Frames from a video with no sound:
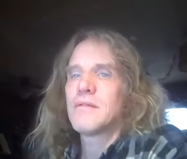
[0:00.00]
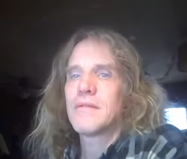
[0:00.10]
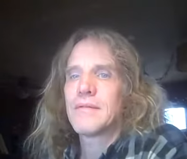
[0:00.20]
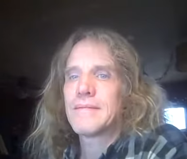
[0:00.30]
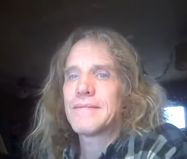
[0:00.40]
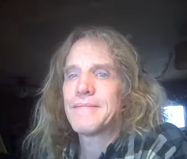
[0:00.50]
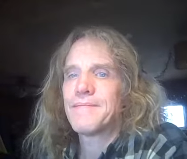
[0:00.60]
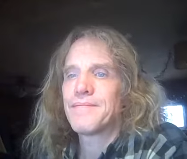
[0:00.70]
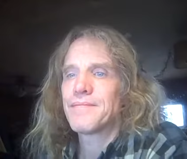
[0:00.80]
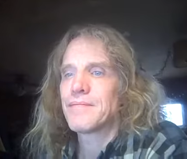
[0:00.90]

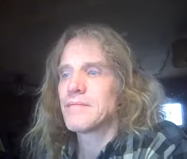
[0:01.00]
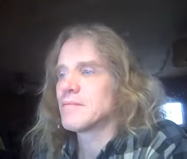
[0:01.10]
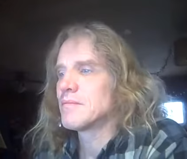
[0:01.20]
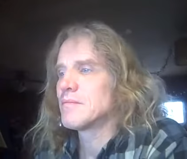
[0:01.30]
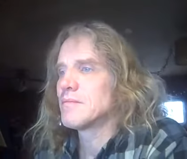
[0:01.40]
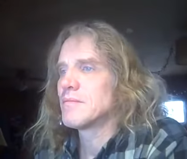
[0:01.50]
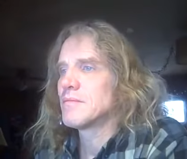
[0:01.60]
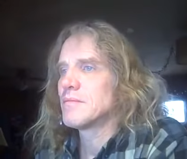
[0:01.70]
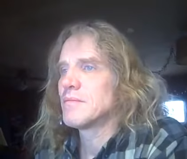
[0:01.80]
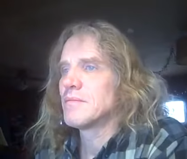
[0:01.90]

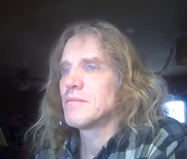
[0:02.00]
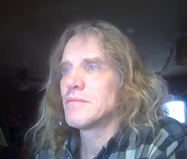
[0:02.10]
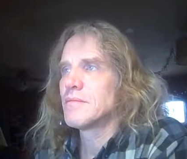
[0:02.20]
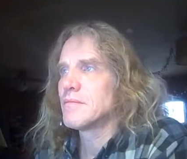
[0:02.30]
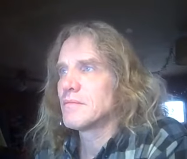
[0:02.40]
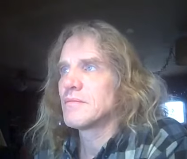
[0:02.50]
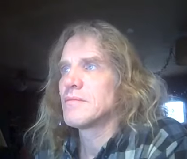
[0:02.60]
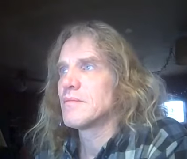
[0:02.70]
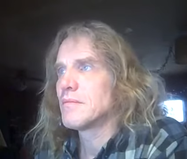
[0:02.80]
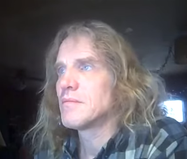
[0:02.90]
Nobody speaks.